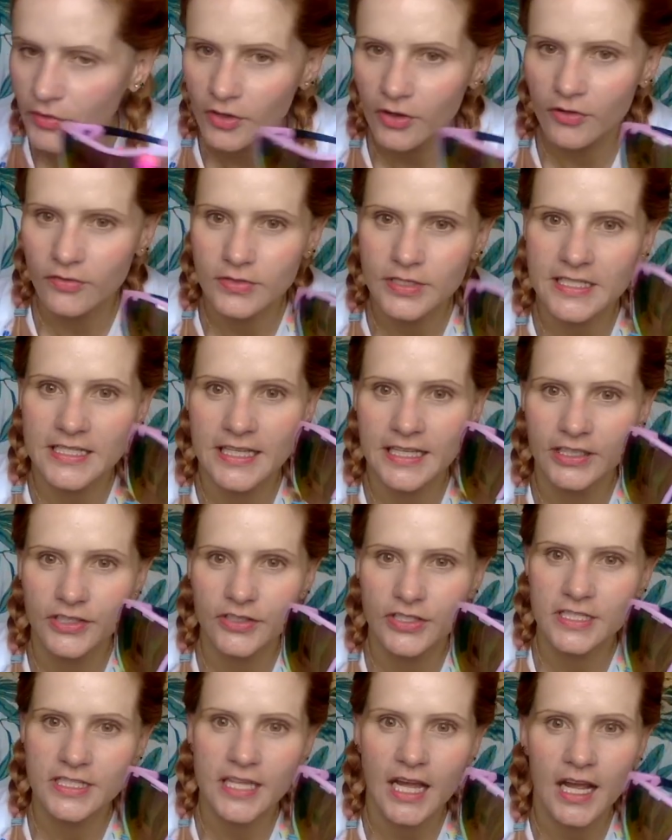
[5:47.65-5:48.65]
obviously
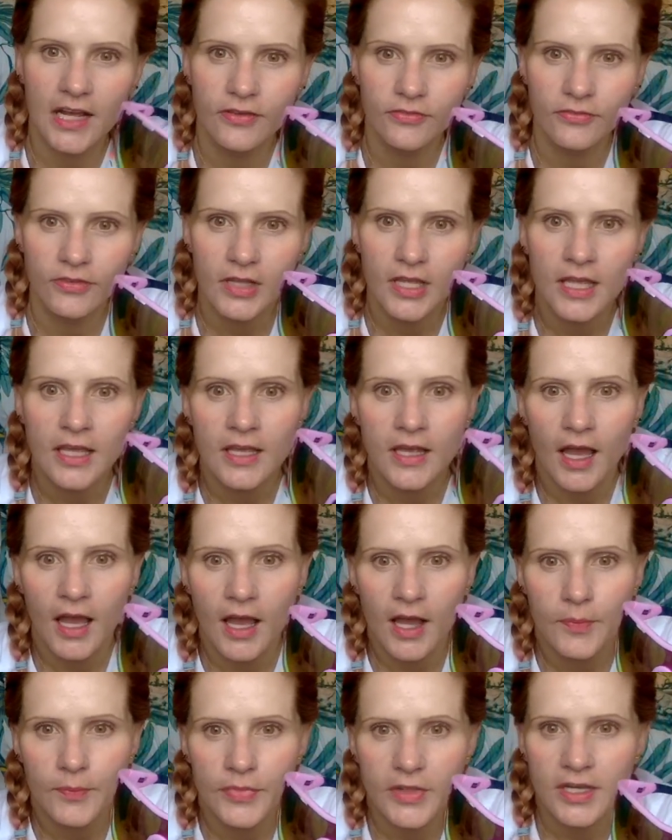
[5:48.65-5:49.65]
used to have
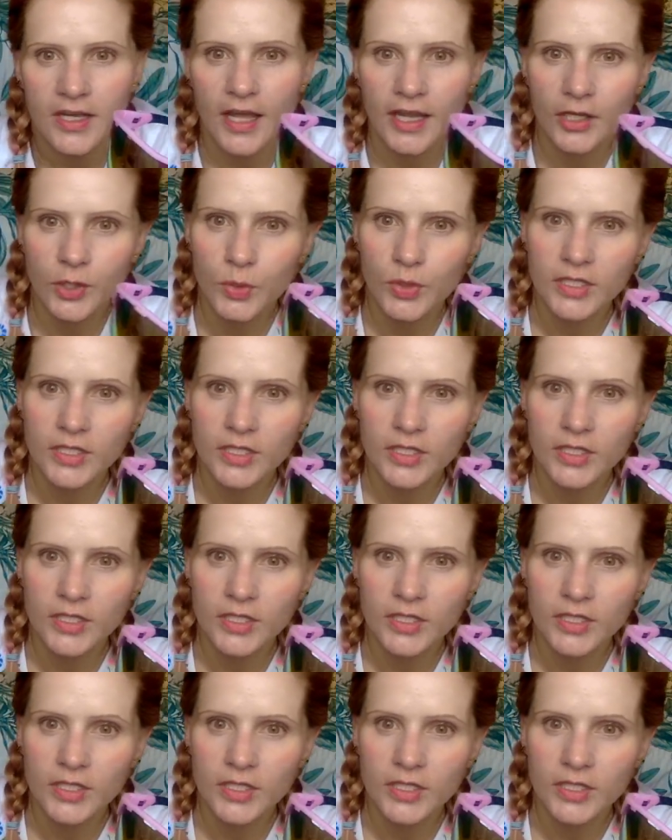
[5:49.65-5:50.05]
the Nike